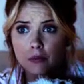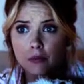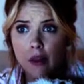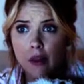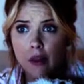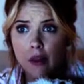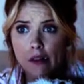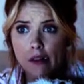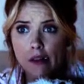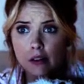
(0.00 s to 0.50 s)
So
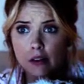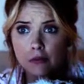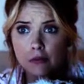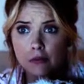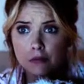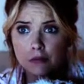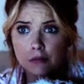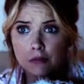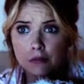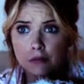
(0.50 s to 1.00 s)
we walked
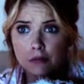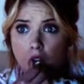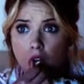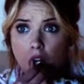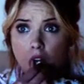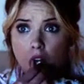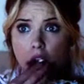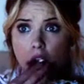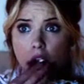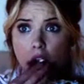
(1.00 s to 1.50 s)
up the bay
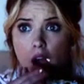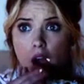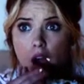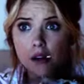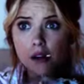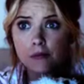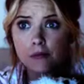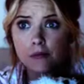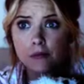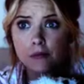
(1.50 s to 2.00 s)
of this
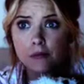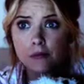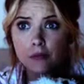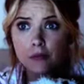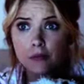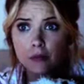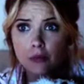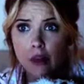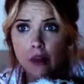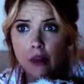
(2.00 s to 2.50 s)
beach
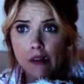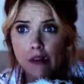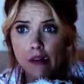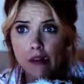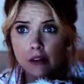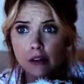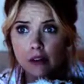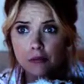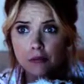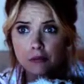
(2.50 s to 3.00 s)
and we got
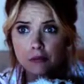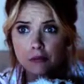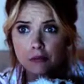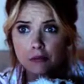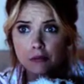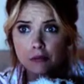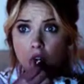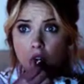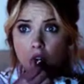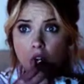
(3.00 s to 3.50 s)
to the top
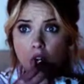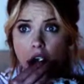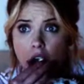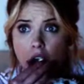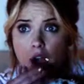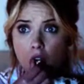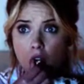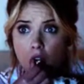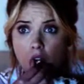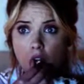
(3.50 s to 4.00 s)
and there was a
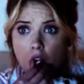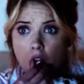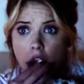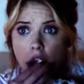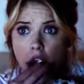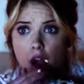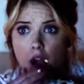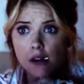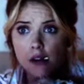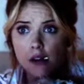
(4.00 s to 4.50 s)
cordon,
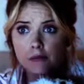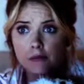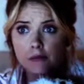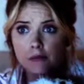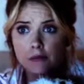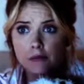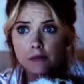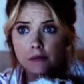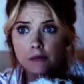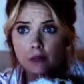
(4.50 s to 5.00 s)

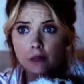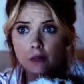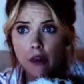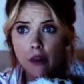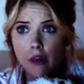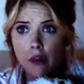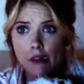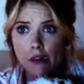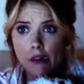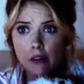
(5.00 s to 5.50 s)
and beyond
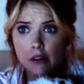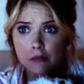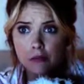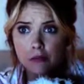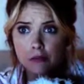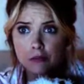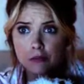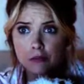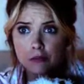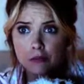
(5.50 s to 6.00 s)
which was a
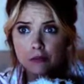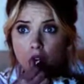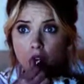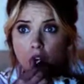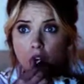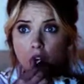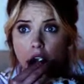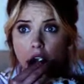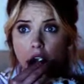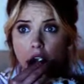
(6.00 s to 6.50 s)

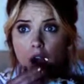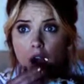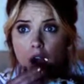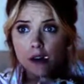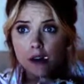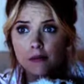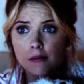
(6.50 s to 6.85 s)
naturist beach.